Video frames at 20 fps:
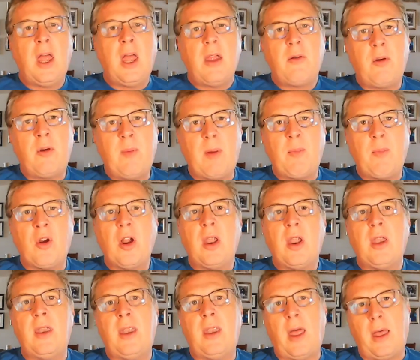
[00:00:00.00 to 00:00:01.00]
Remember,
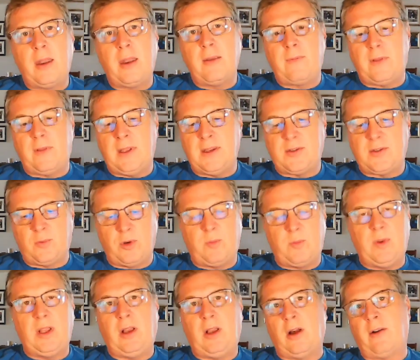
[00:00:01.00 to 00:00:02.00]
none of these would
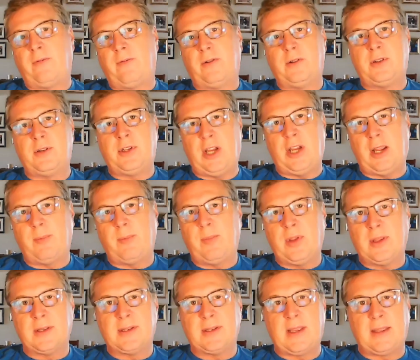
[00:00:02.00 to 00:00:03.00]
be conference
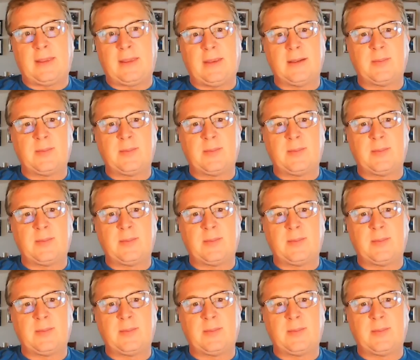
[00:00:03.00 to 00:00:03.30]
champions at this